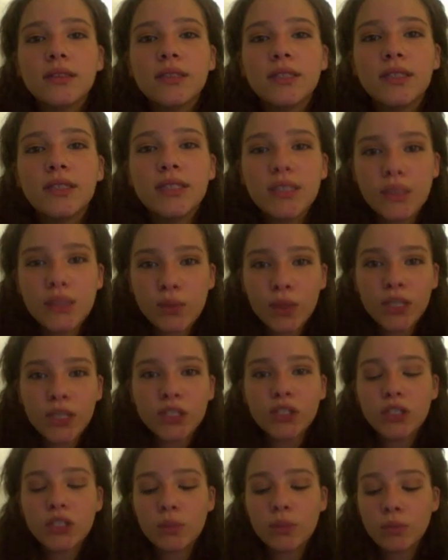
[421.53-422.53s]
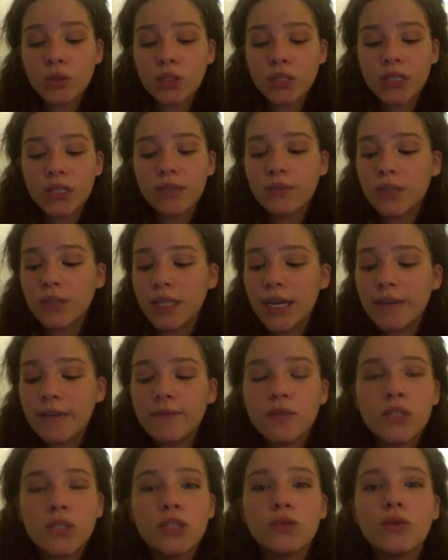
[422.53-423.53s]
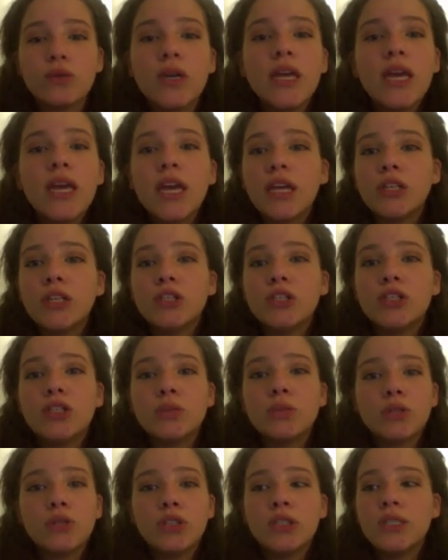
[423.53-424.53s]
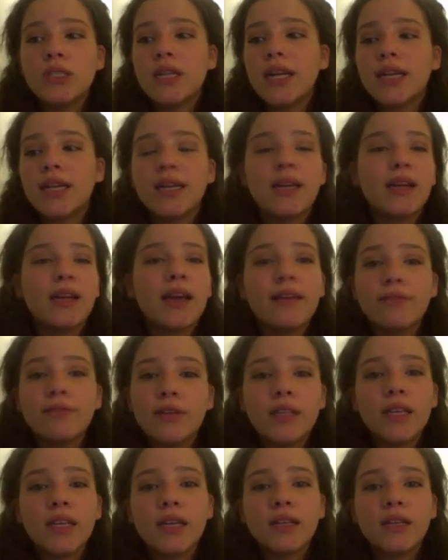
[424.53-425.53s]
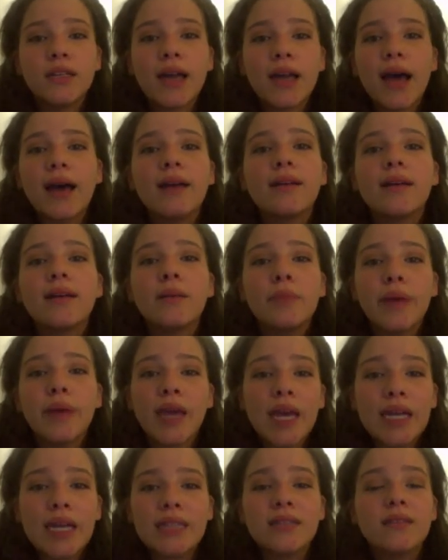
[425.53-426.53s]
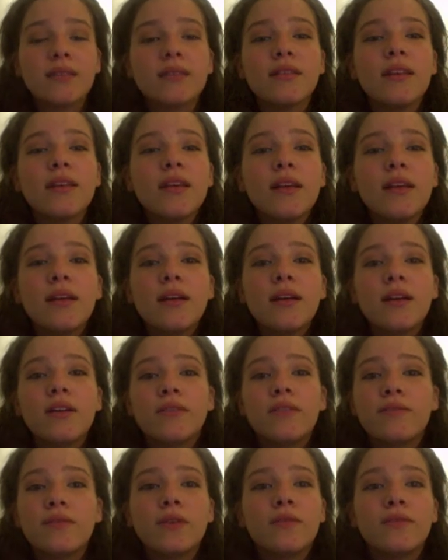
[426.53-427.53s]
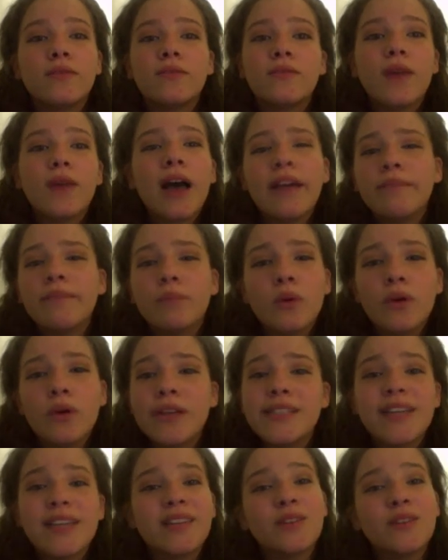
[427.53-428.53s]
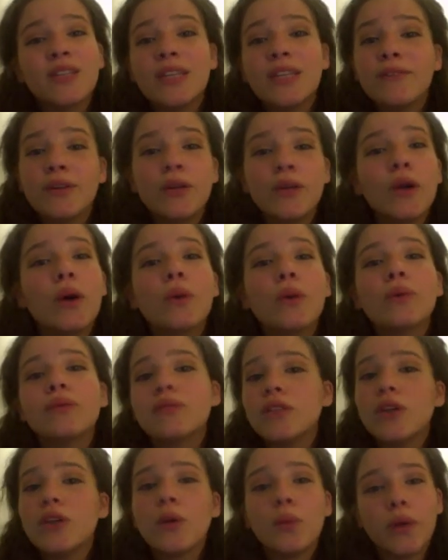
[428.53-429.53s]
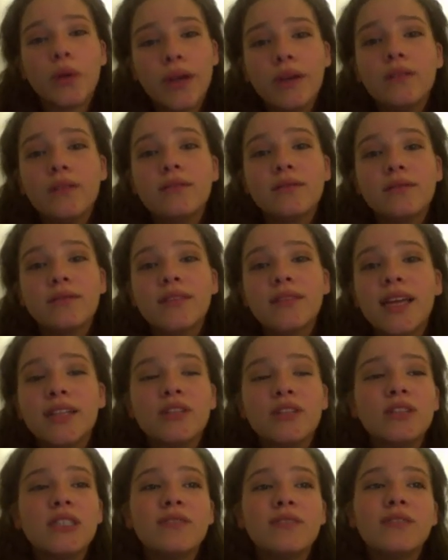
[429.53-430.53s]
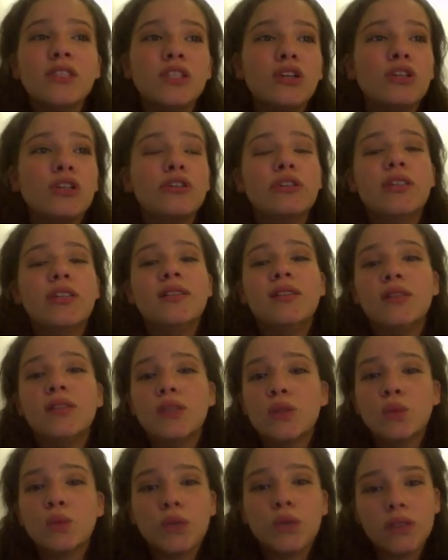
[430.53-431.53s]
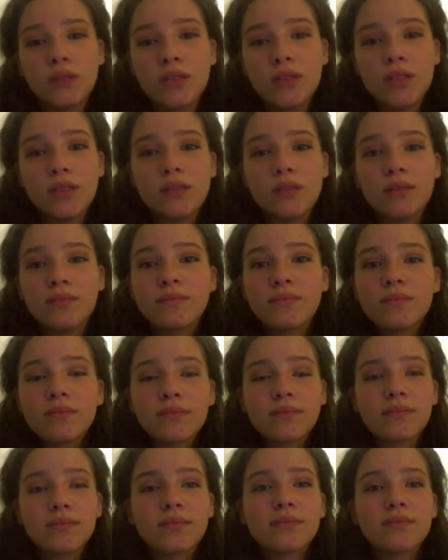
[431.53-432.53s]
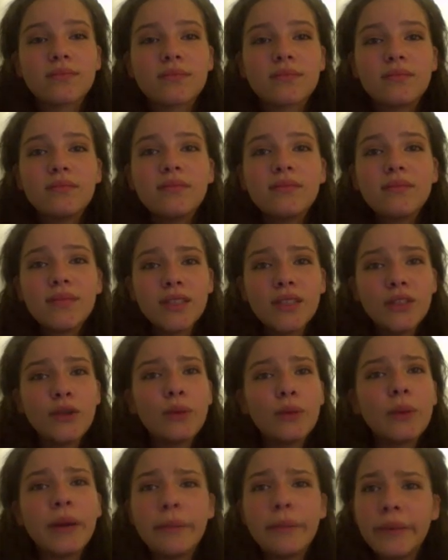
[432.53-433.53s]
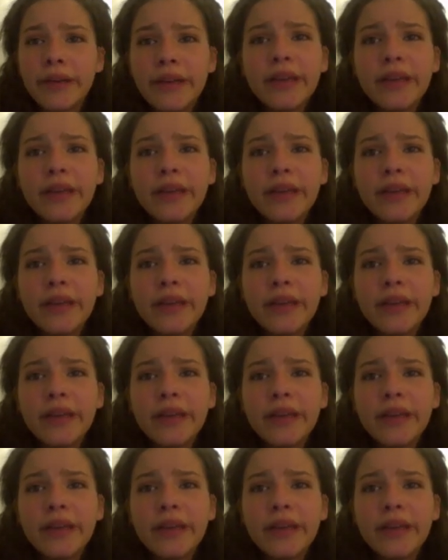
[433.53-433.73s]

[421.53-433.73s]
He's the one you're supposed to give your life to, and you're supposed to dedicate everything, not a band of 5 boys that don't even know you're real, that don't even know you're in this world. And you might